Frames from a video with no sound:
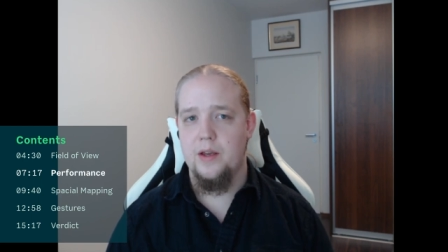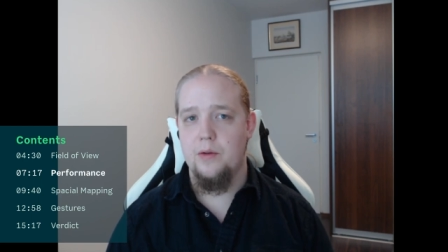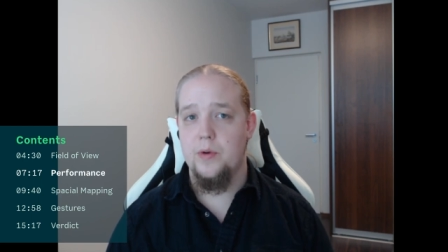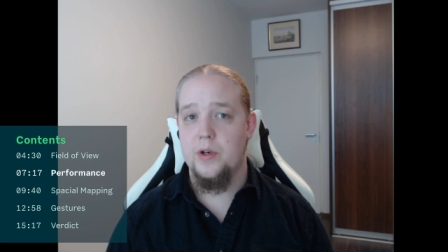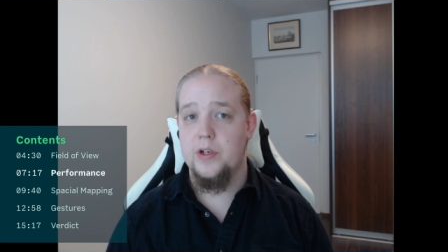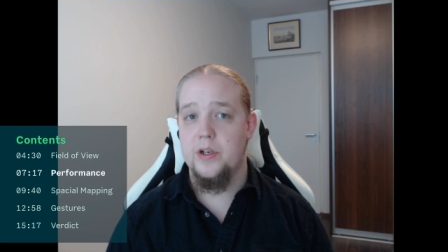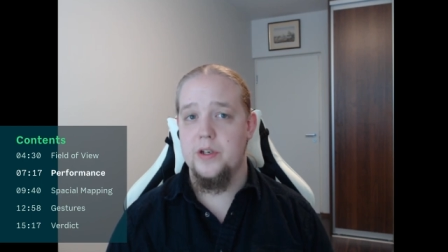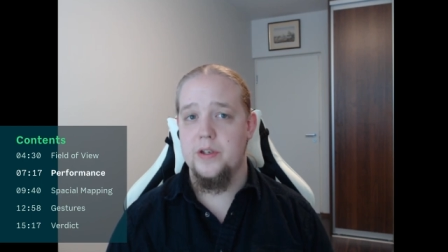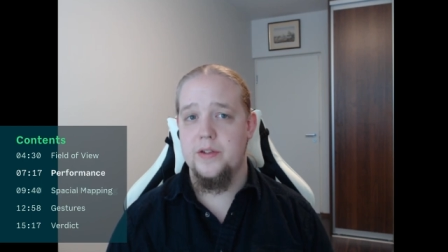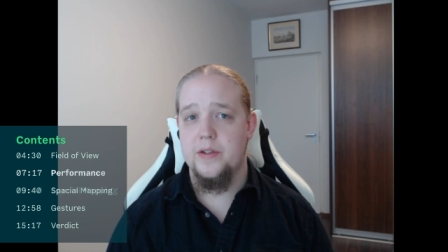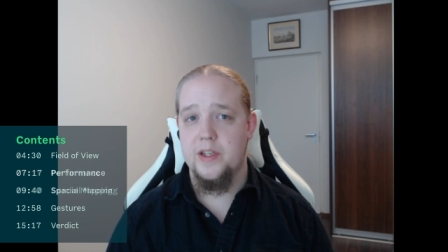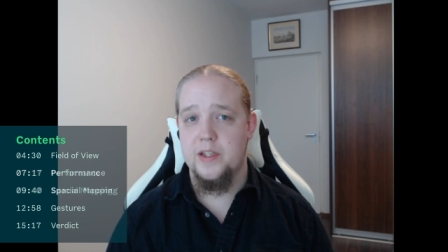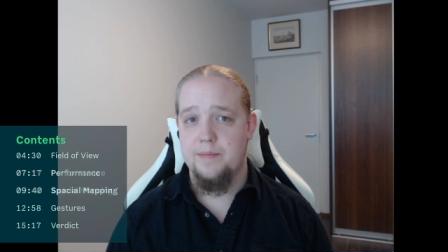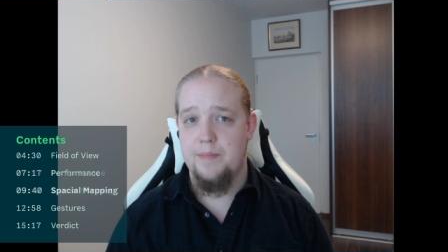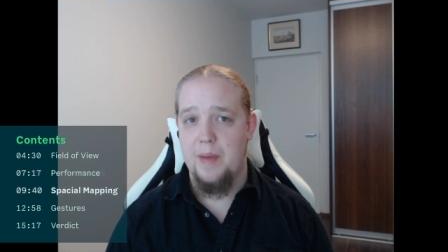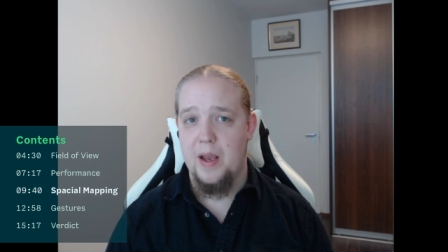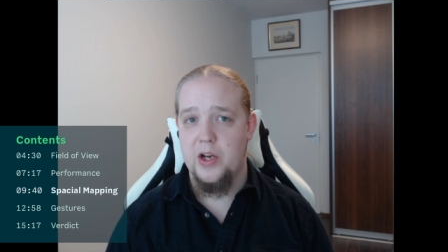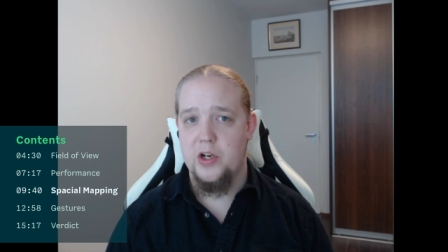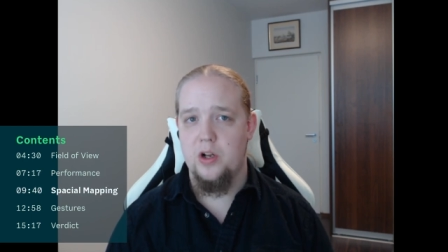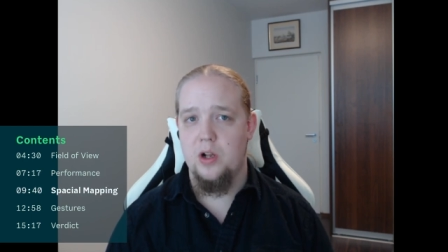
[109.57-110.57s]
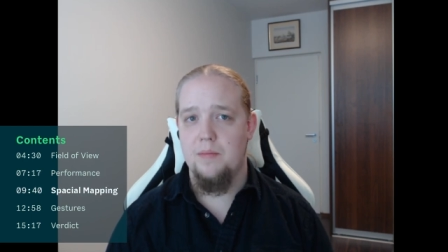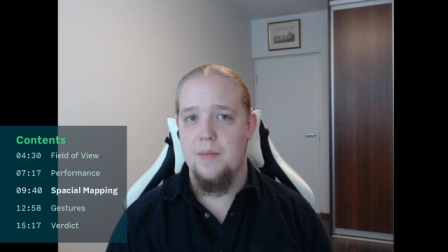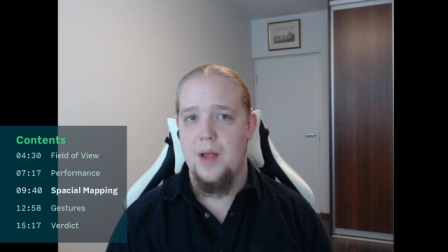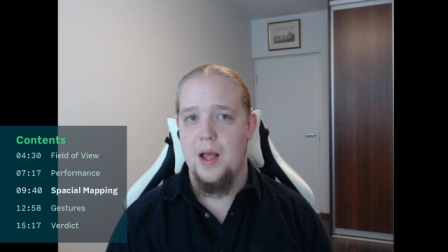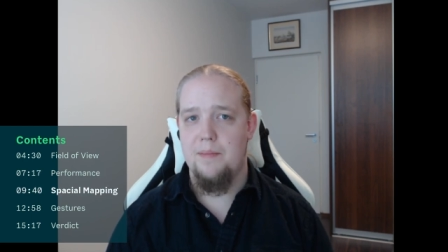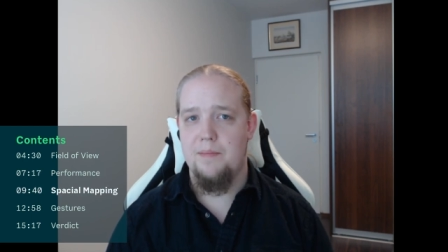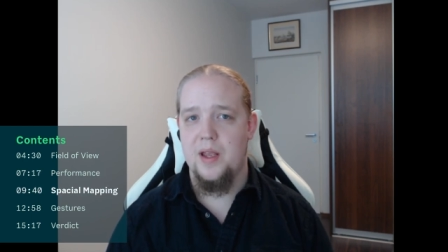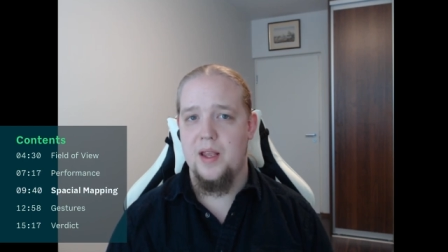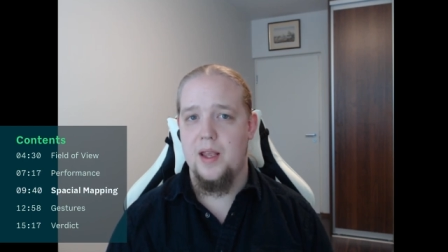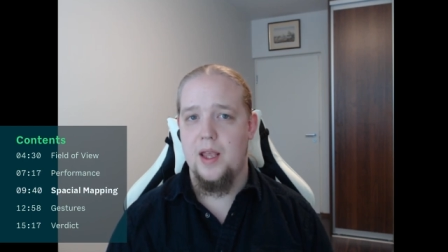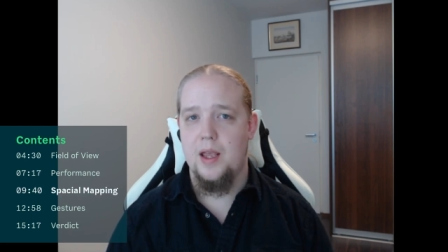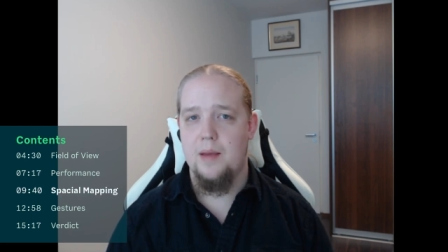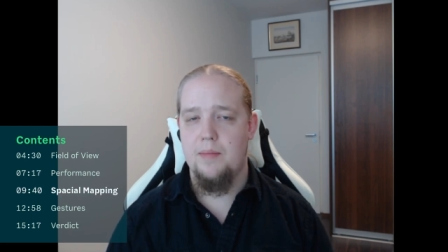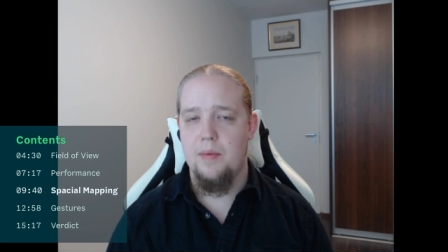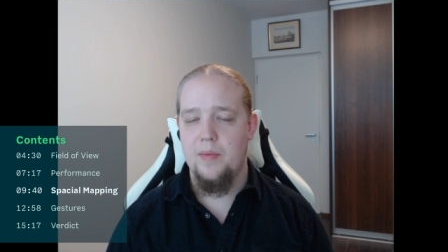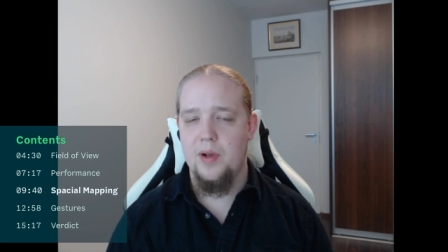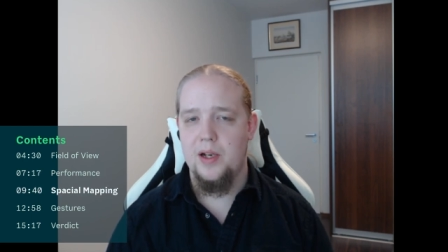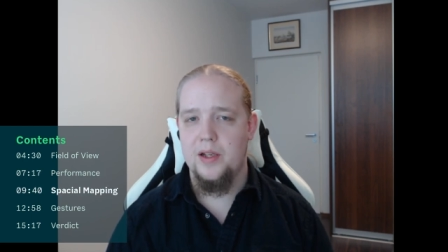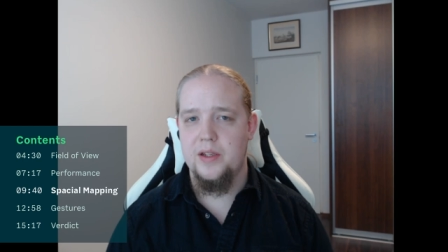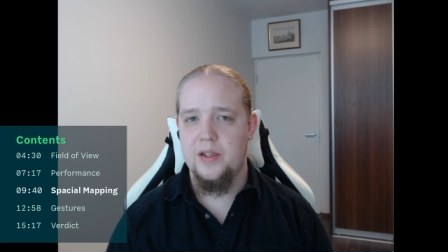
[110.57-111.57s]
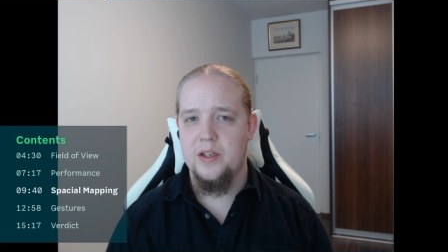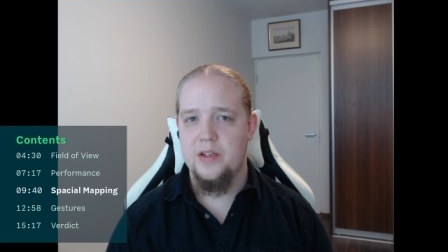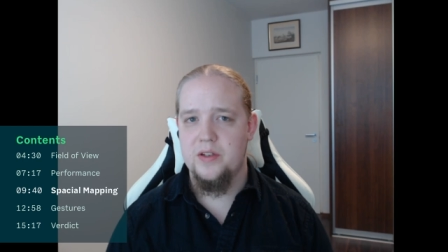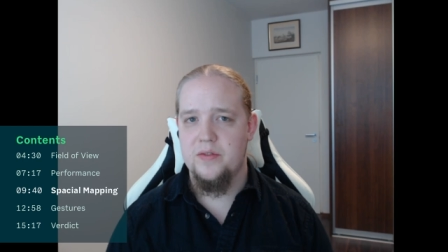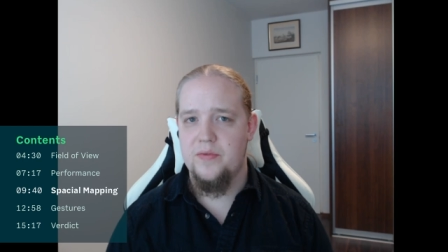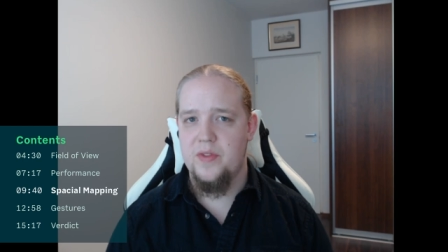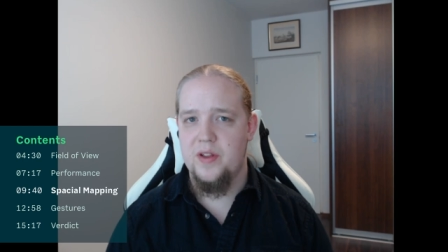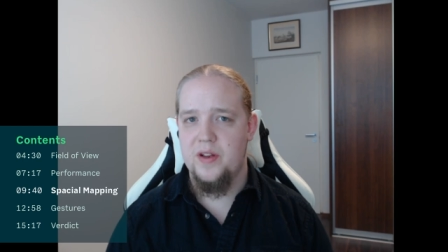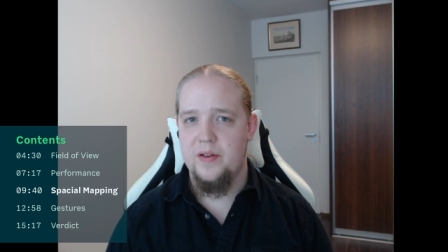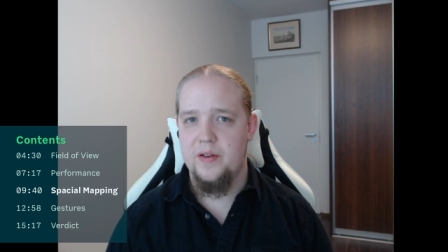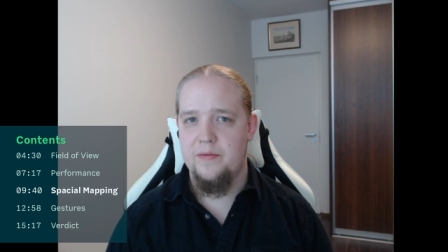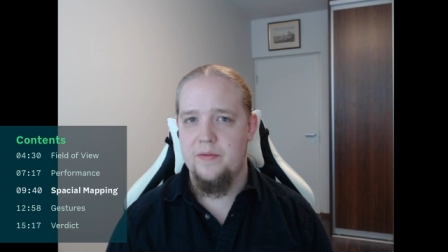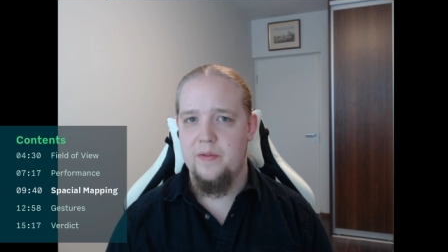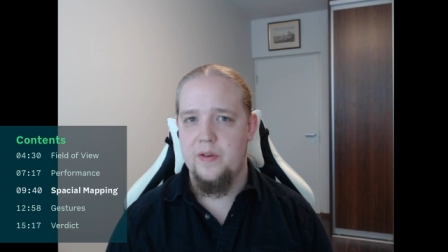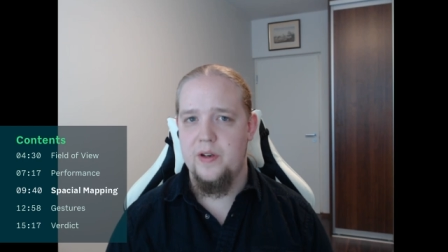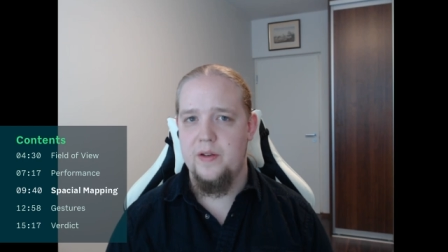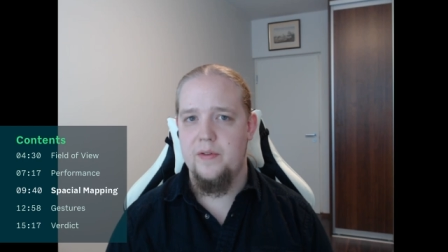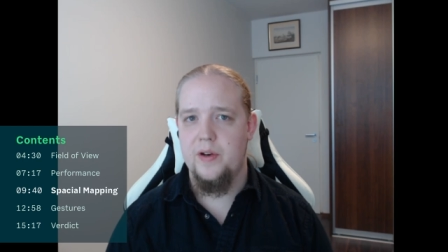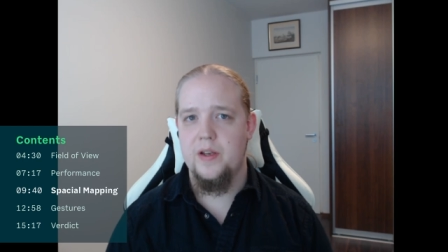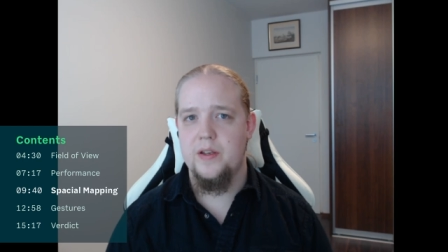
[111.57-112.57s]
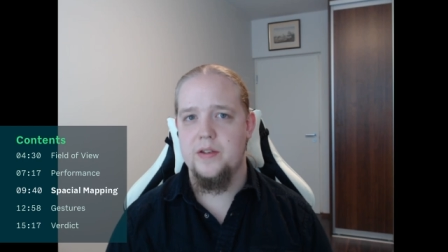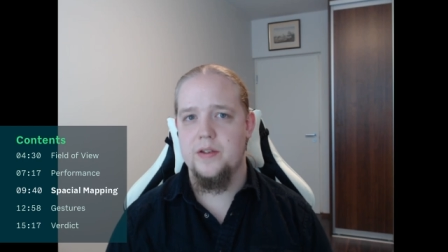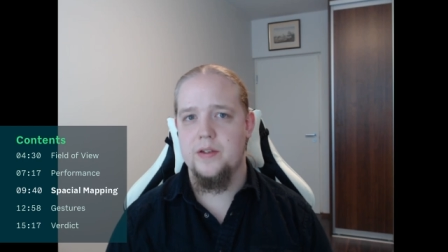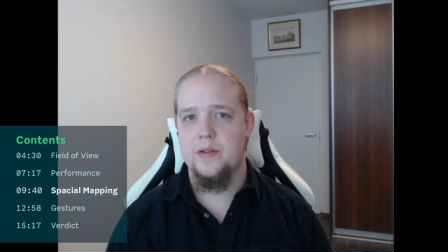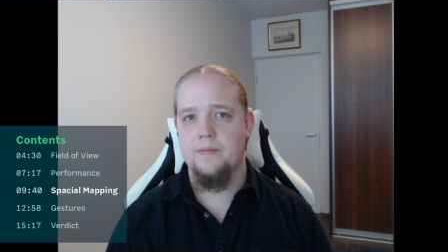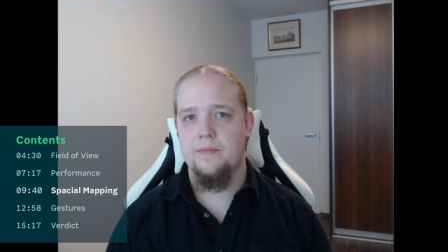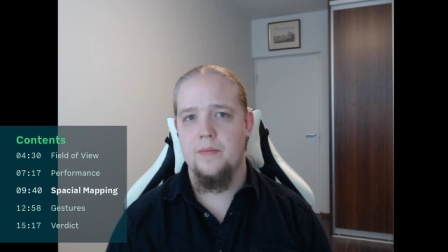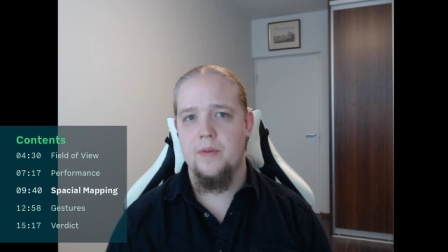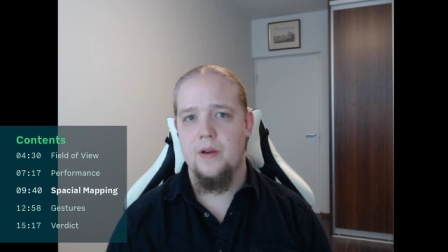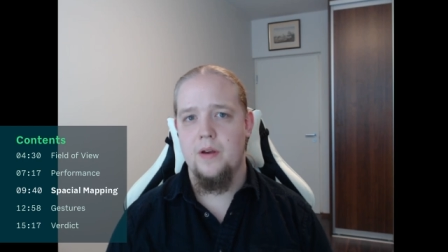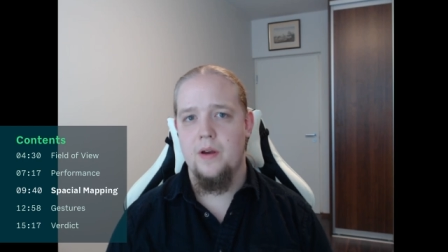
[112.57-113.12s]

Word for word: which is the spatial mapping capabilities of the device.